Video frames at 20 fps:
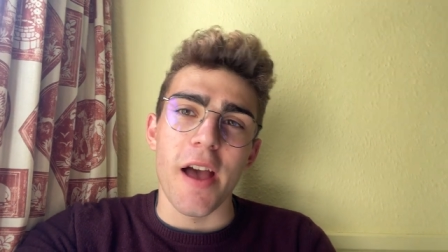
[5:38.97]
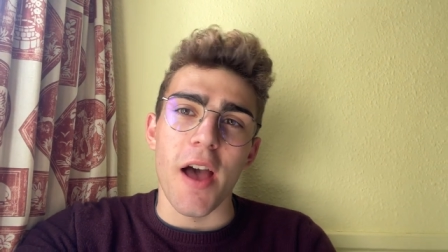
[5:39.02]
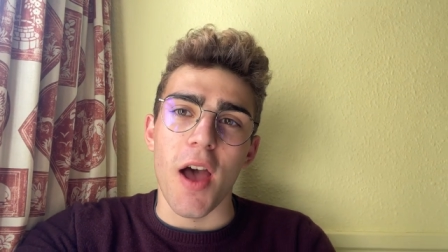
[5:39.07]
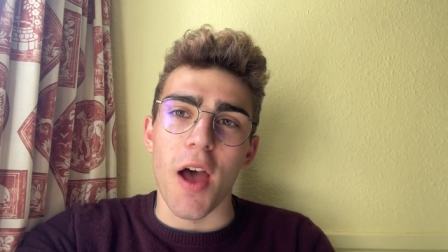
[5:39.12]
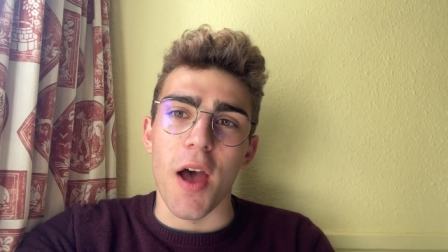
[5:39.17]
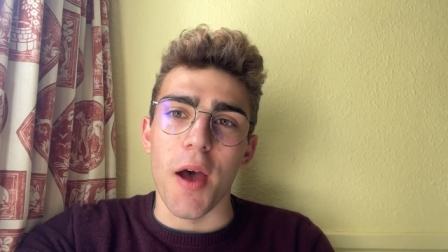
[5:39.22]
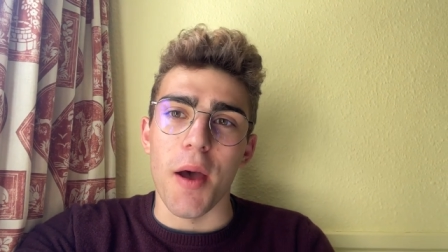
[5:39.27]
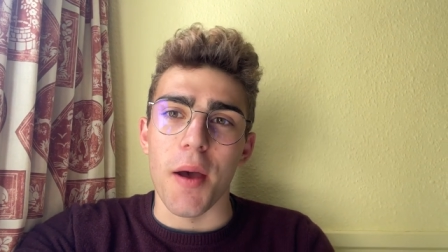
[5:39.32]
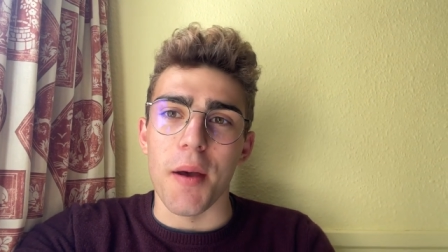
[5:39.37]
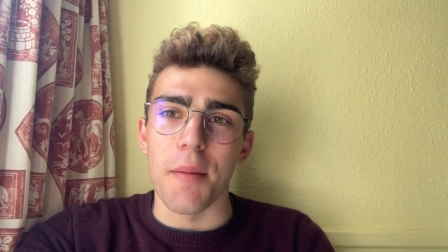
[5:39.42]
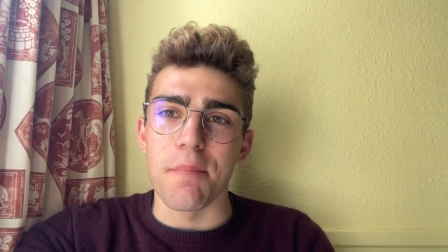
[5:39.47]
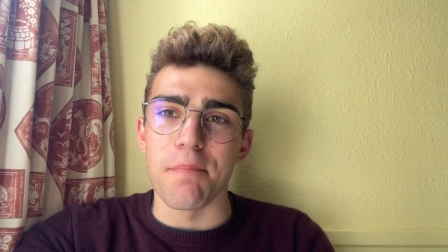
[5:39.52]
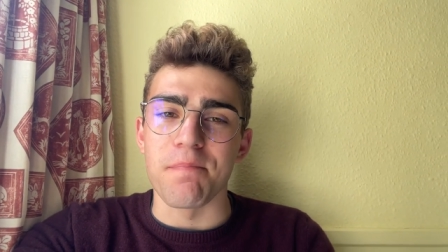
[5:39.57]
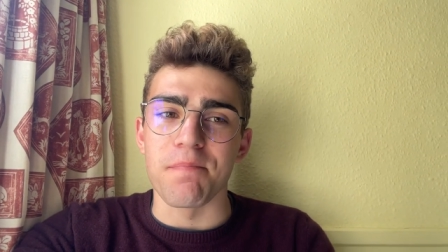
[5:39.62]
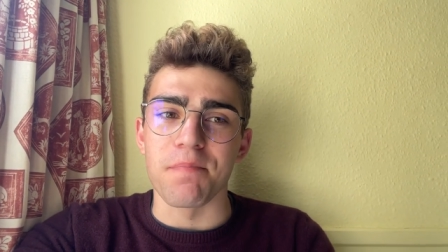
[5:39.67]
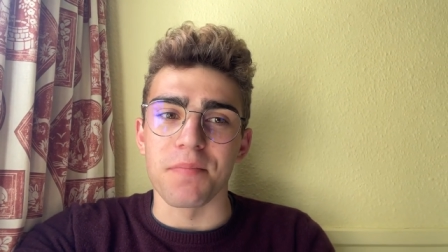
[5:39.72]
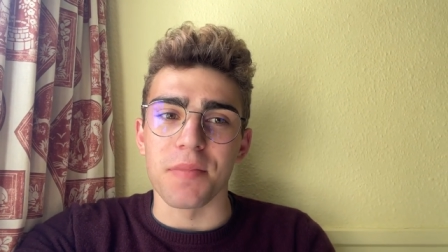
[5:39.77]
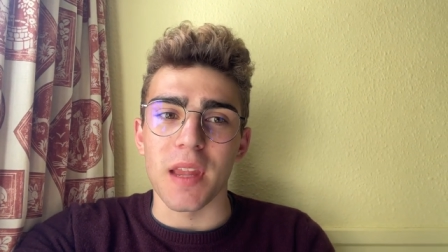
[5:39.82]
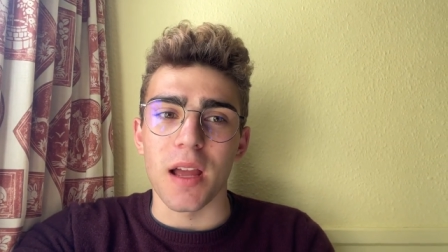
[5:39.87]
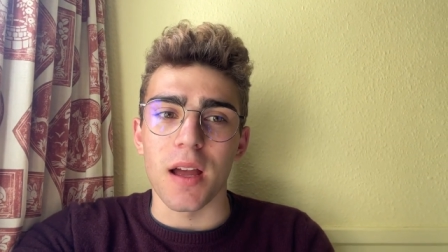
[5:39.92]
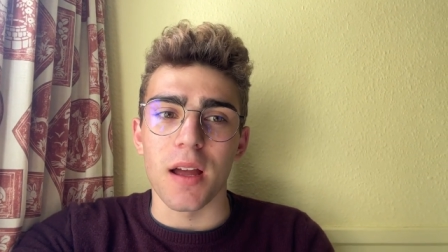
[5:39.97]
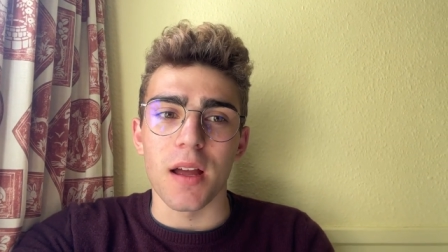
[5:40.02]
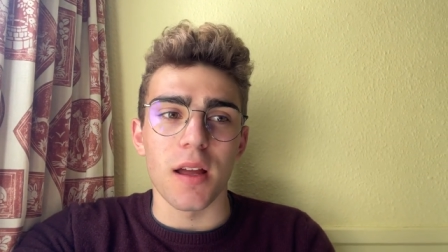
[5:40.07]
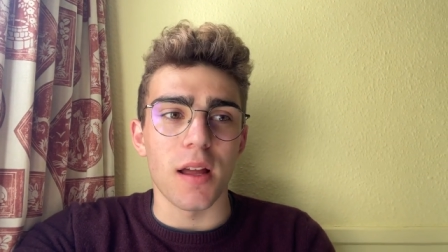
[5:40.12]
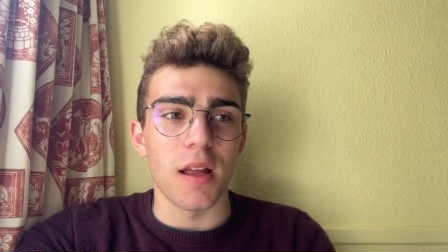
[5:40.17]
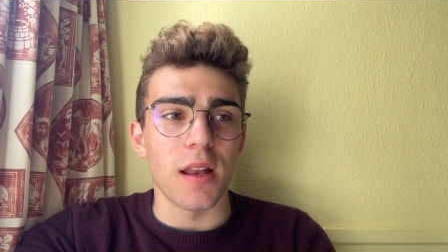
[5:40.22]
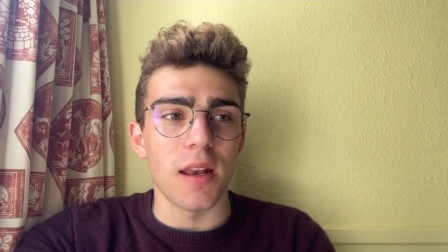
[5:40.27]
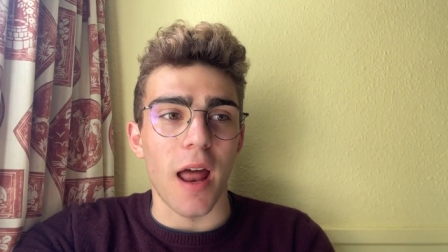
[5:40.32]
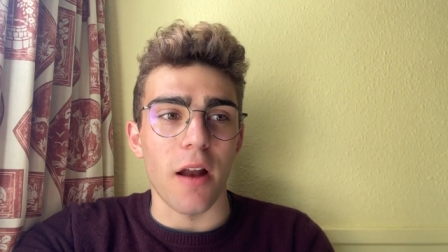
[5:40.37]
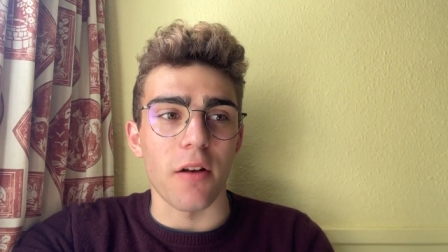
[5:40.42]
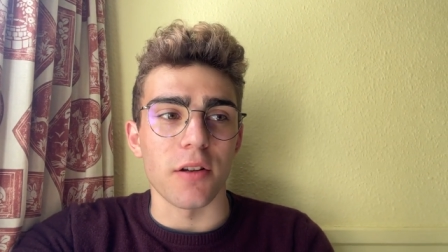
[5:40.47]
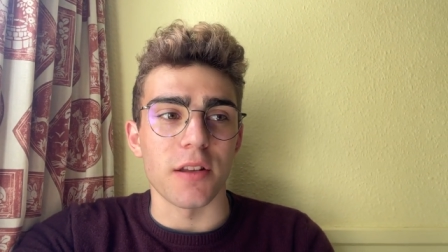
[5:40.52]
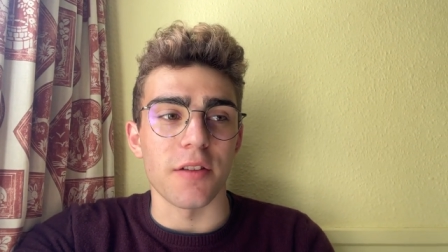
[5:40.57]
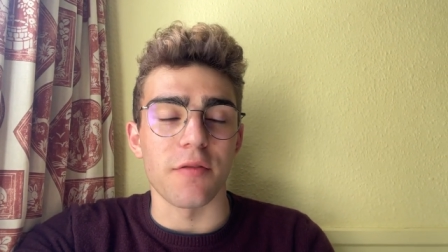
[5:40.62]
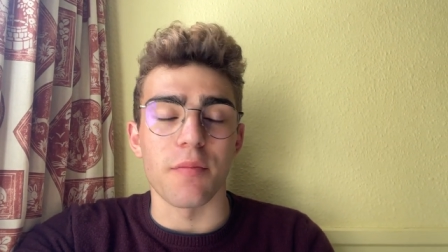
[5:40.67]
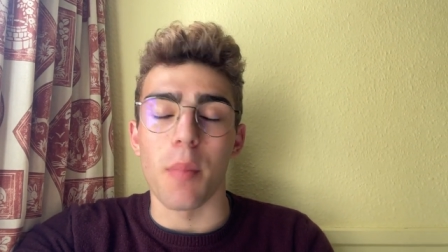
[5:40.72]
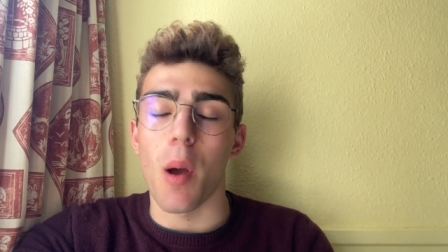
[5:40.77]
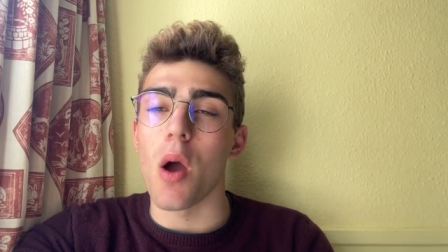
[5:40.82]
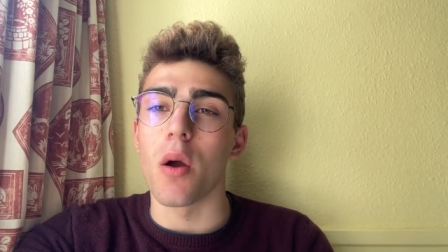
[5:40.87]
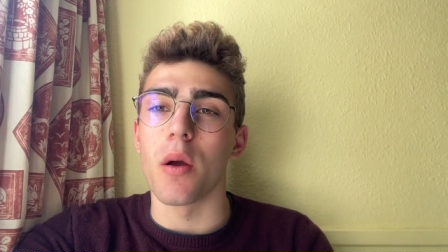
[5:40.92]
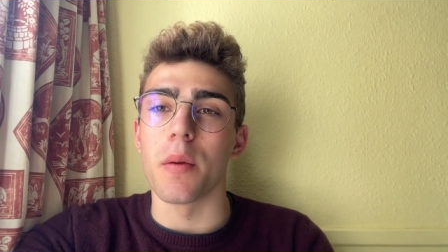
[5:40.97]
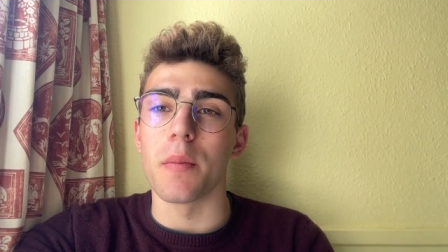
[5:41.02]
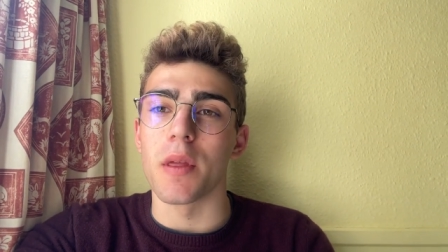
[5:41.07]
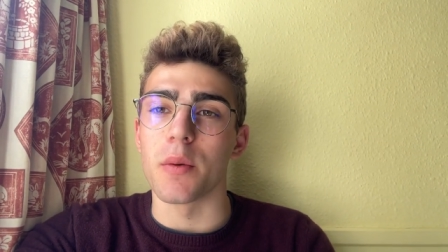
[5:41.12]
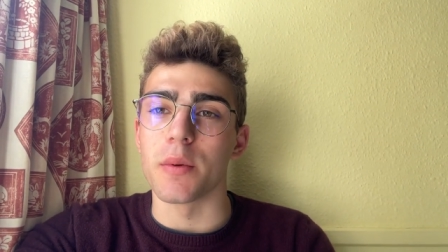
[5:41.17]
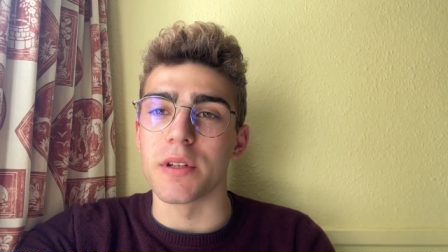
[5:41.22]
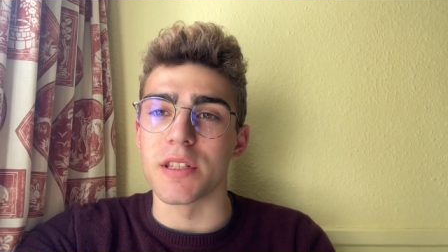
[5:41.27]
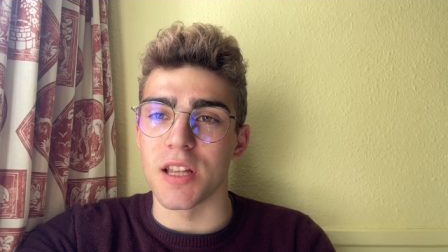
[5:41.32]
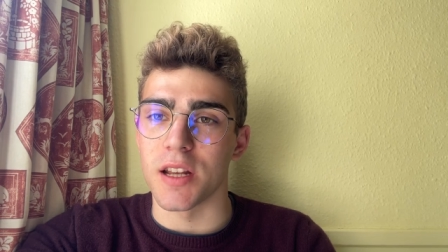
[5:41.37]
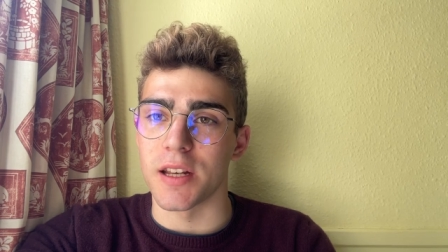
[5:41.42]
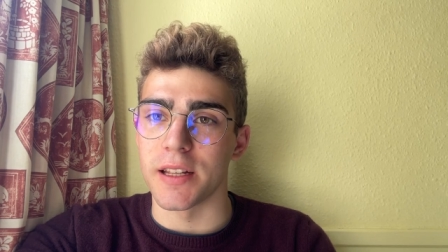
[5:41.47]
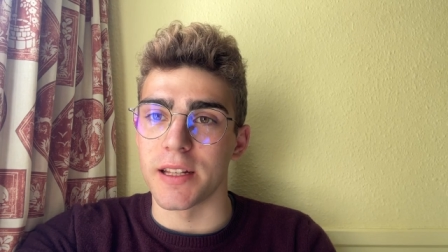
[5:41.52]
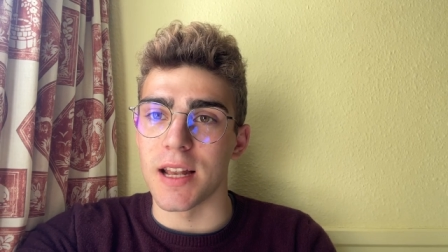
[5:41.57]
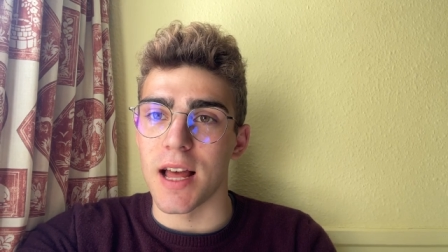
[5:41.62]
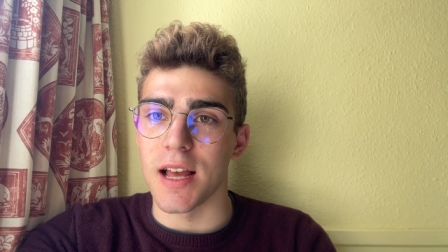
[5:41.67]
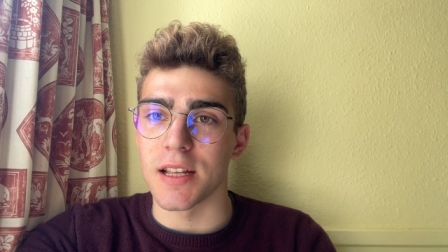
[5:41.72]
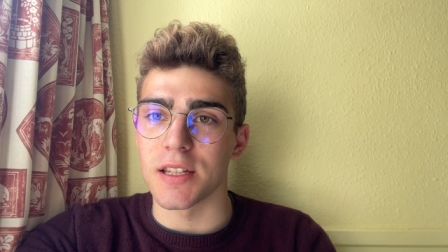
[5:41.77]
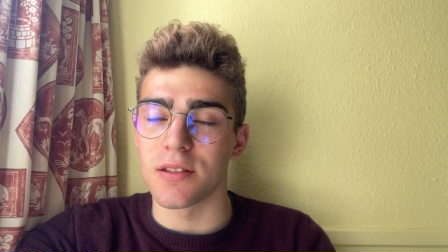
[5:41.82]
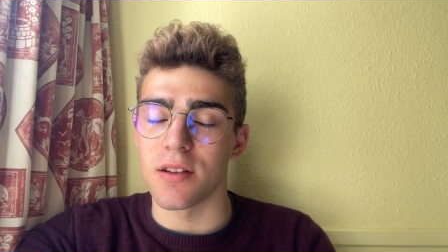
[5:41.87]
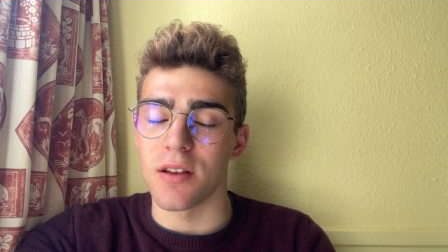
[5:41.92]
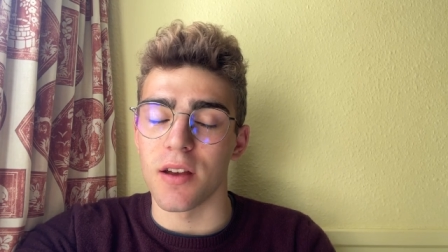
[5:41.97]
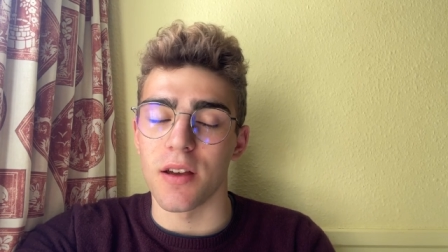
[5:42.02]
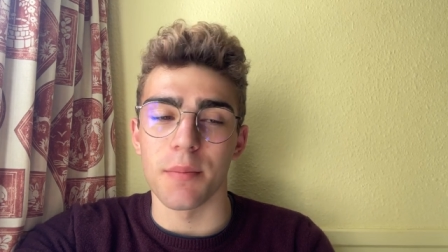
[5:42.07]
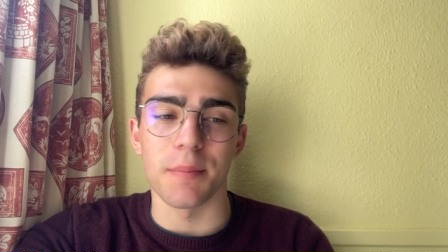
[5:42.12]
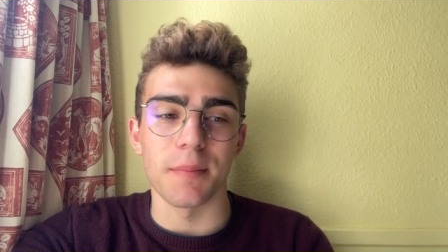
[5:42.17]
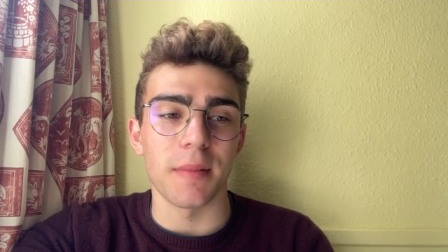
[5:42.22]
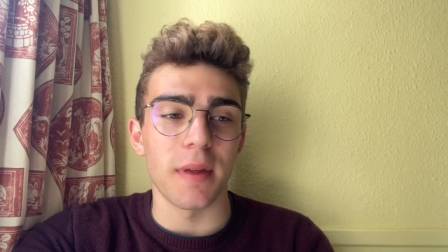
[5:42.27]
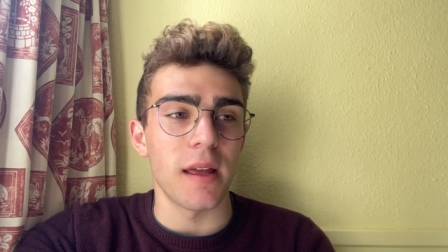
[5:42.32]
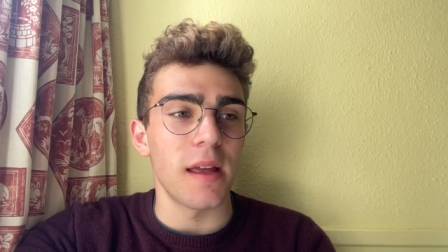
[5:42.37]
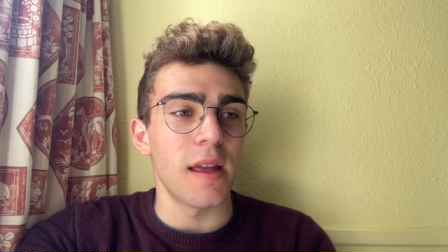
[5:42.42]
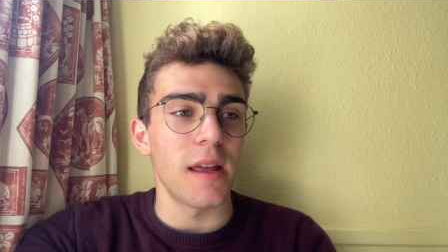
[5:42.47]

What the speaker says: narrative poem that we studied last term.